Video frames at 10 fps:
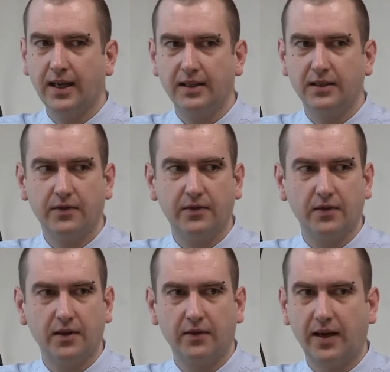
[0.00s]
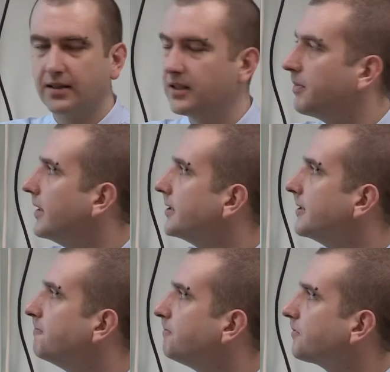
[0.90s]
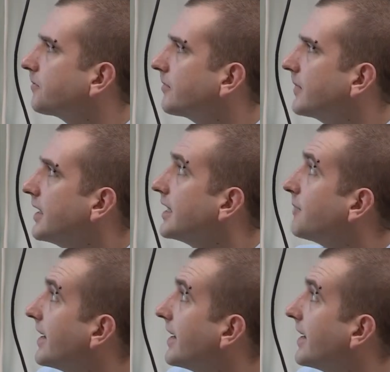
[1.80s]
days of ag suspension. It's